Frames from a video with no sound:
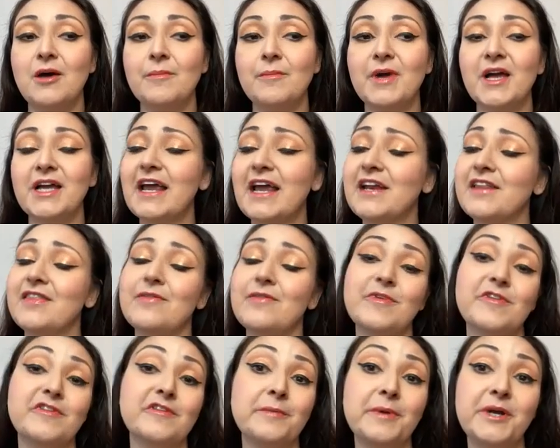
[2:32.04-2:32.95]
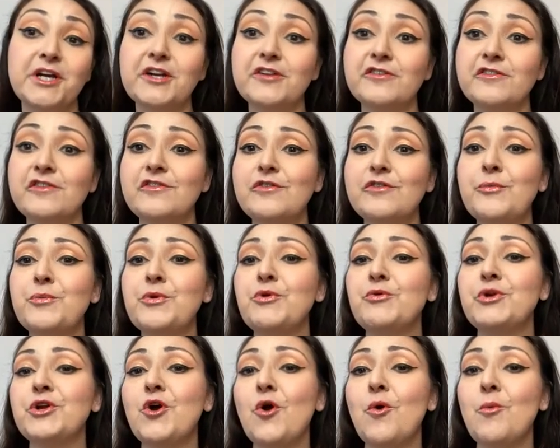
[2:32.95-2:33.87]
Again, in the Miss America system, you
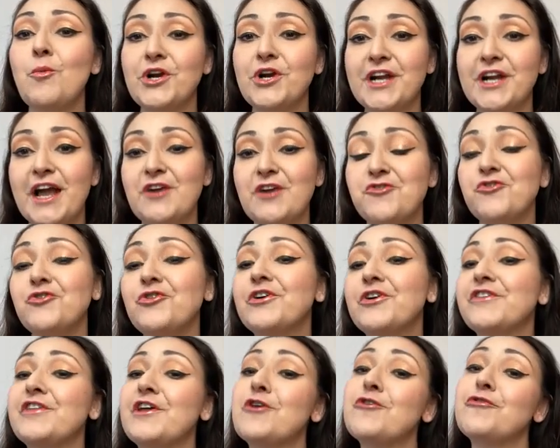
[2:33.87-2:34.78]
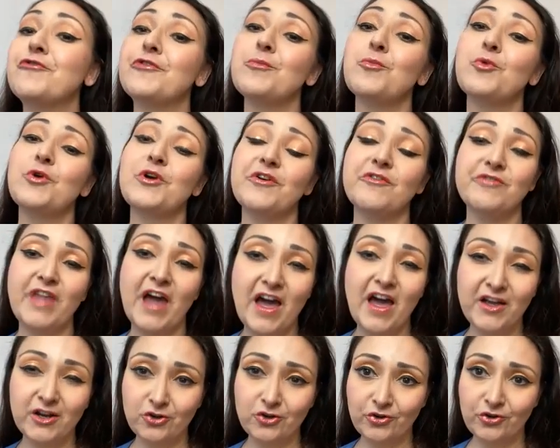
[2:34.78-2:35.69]
would go more natural because they go for more of
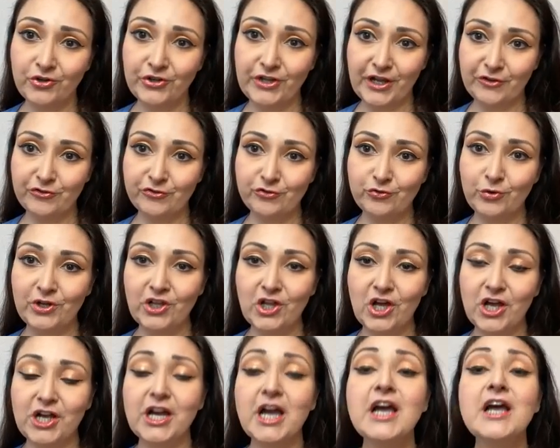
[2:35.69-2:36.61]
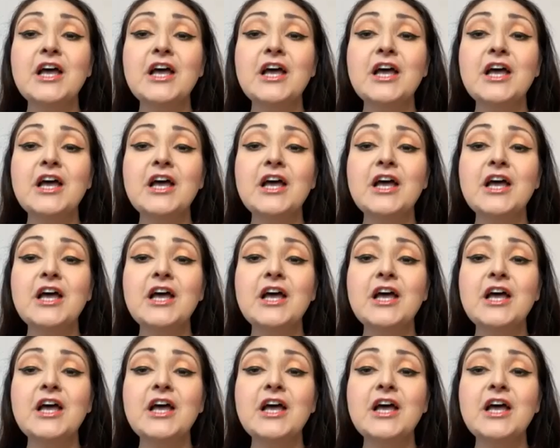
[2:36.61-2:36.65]
that girl next door look.